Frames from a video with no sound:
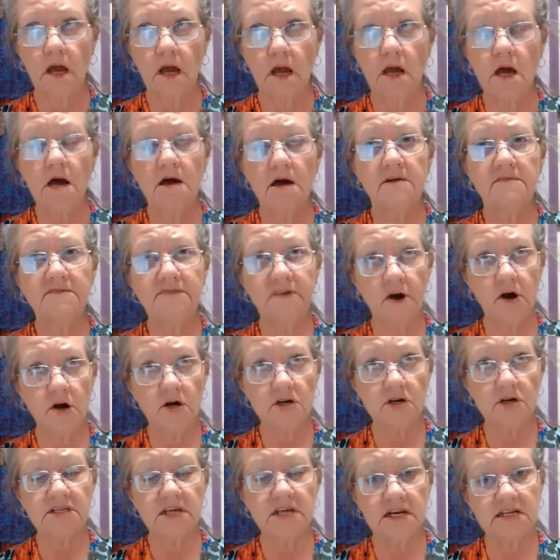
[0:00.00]

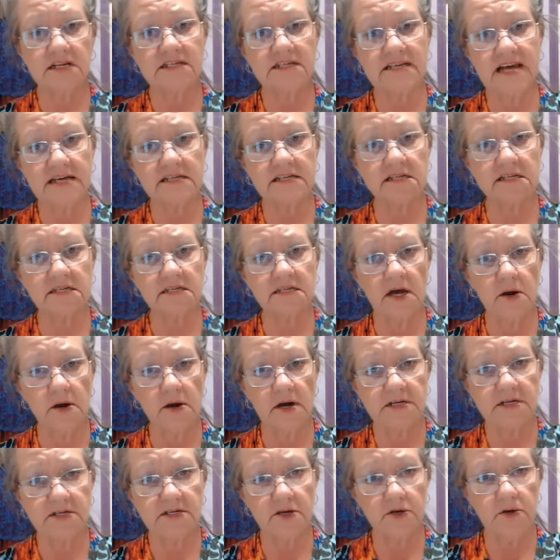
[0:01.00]
first that is necessary
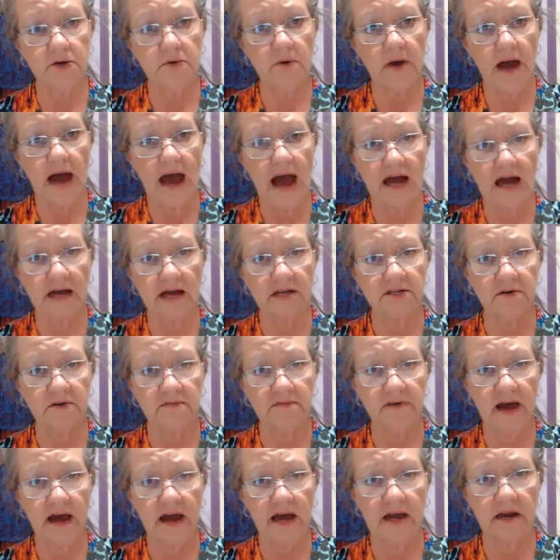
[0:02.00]
to
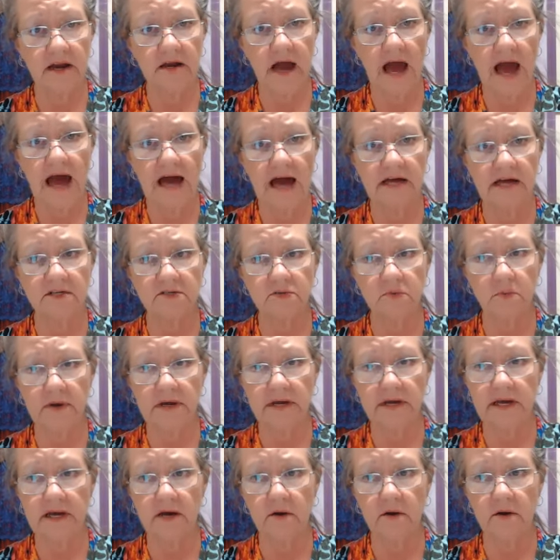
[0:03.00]
activate as we
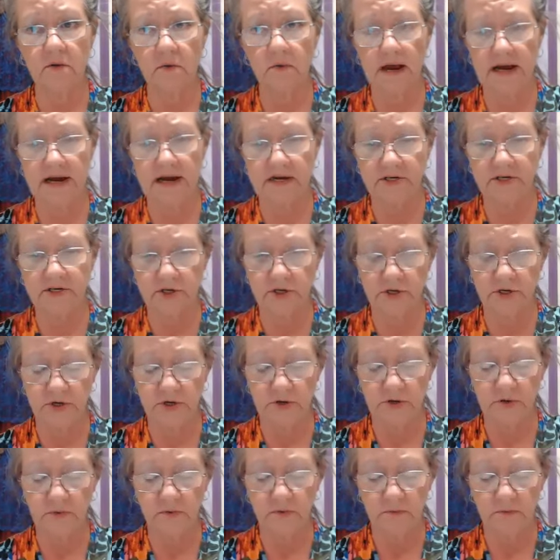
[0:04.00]
get ready to